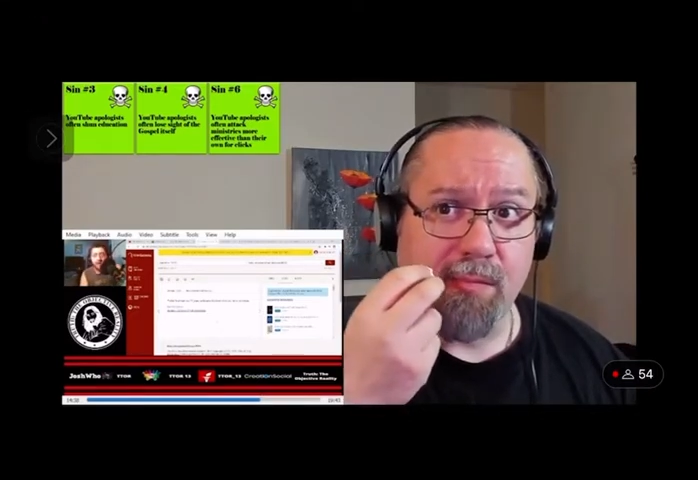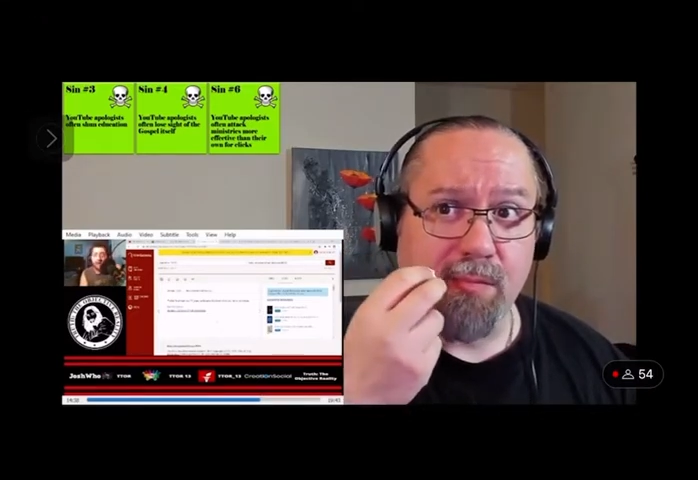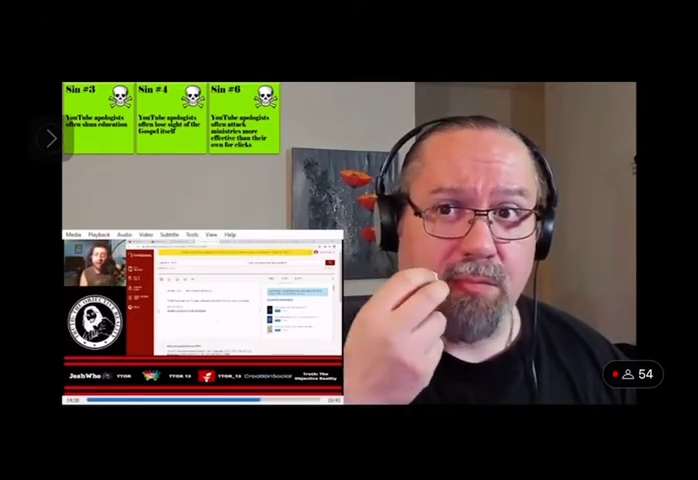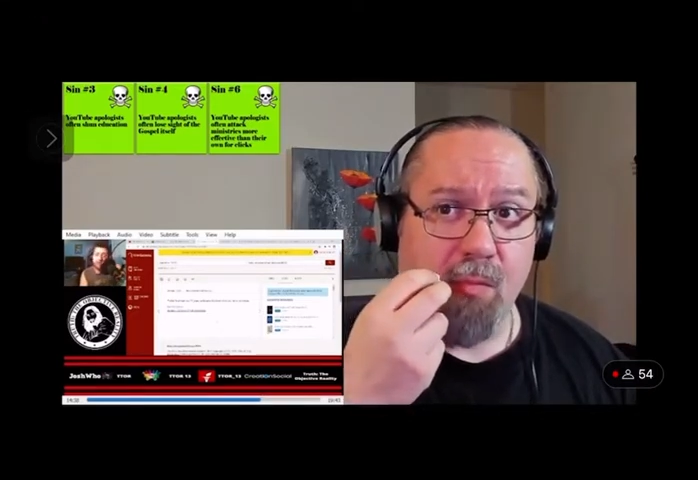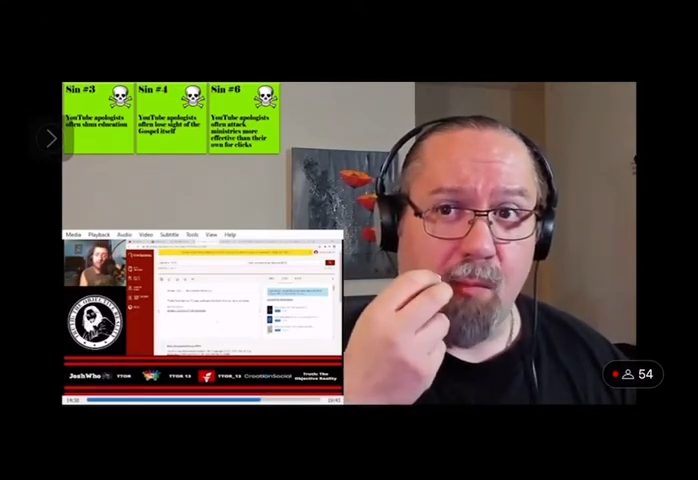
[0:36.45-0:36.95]

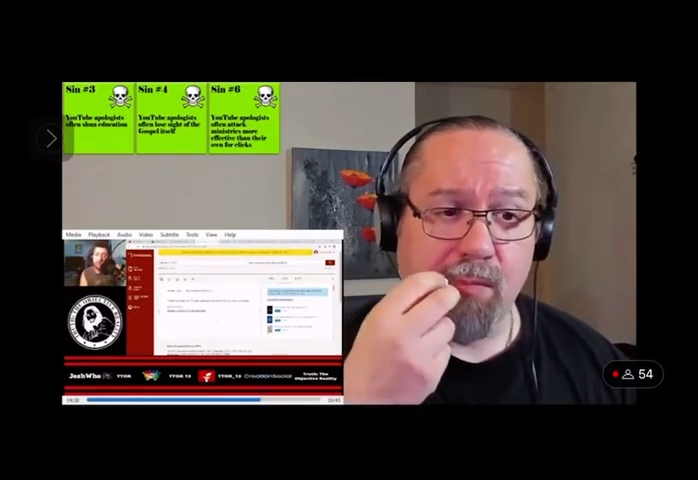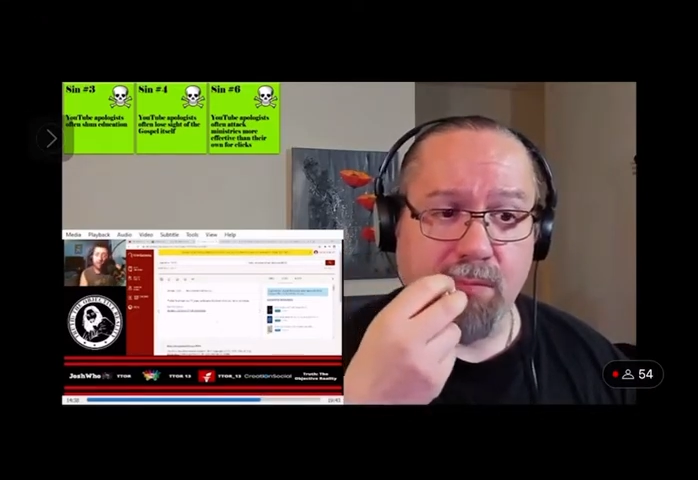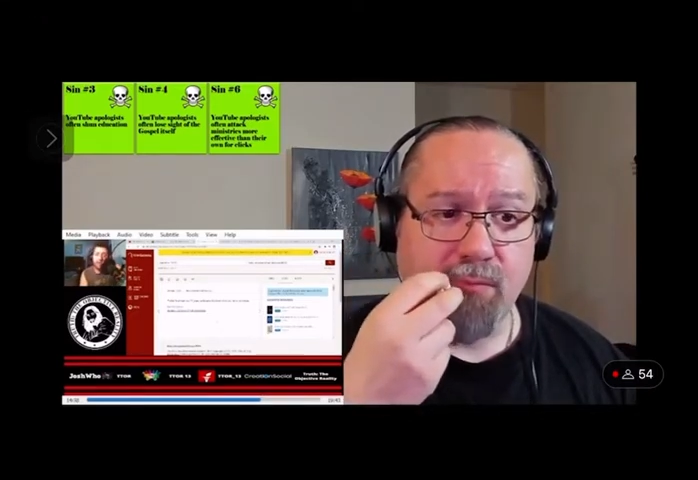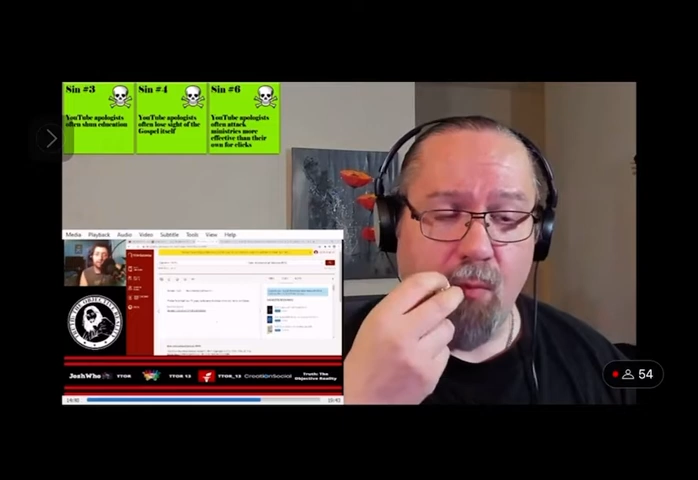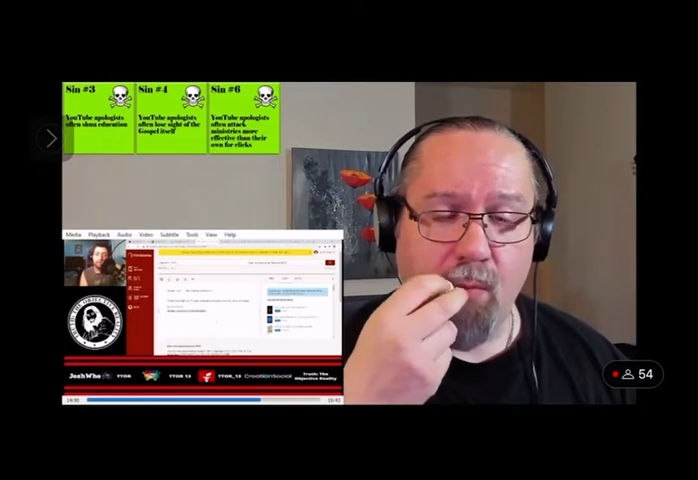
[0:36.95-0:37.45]
And he may
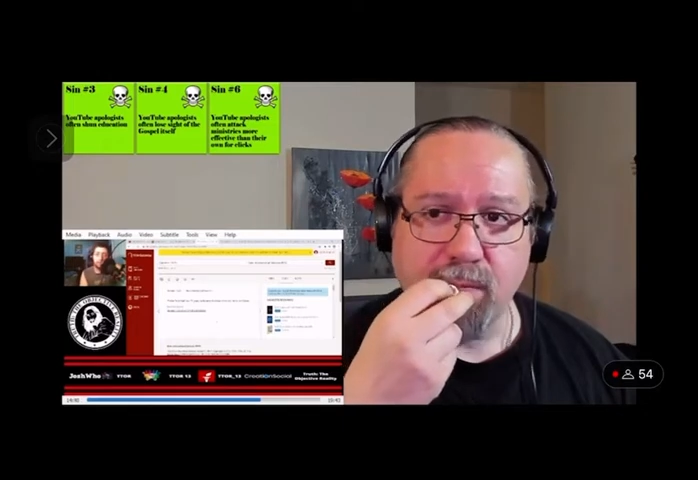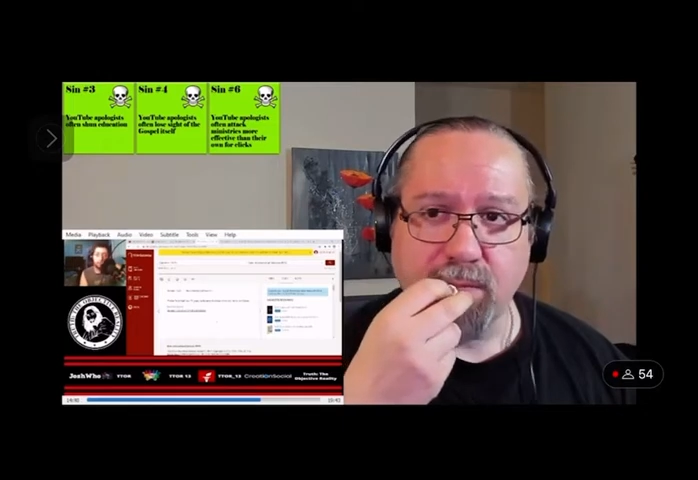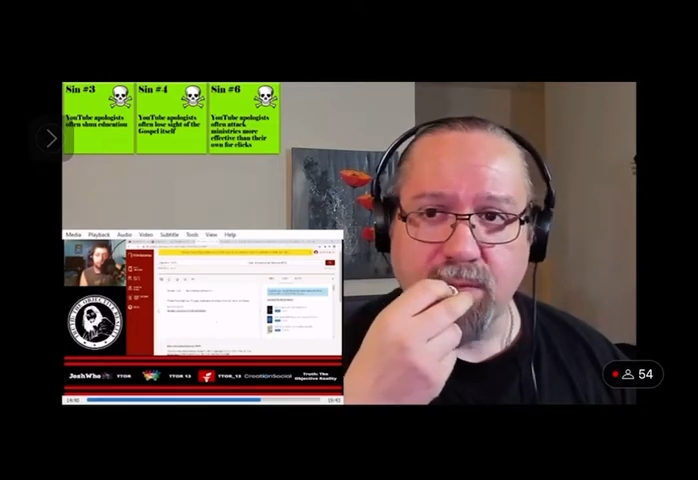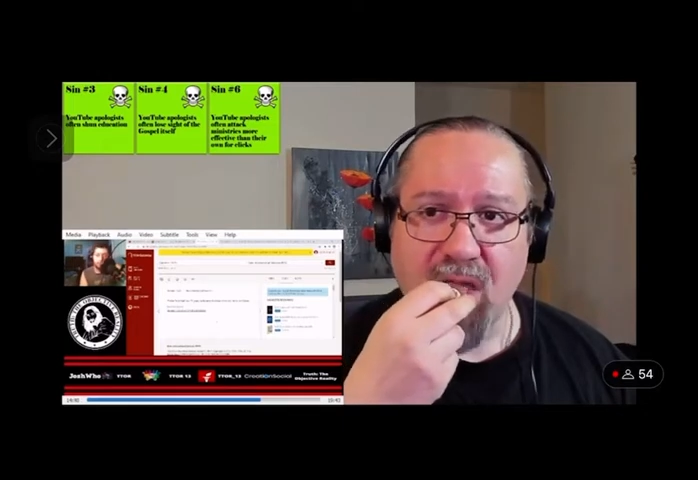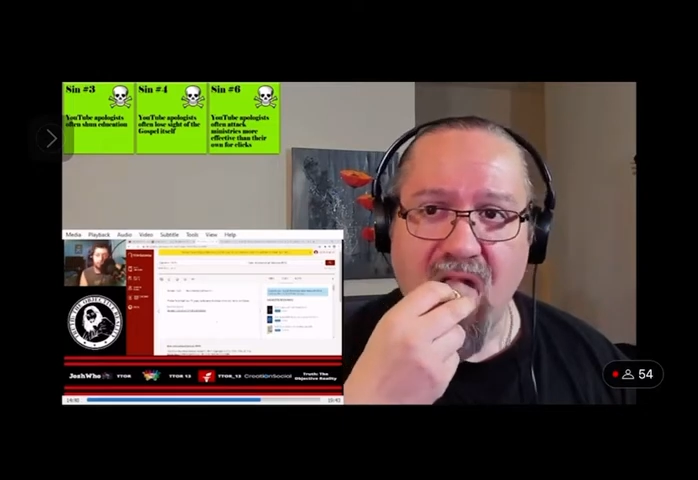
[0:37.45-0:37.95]
have multiple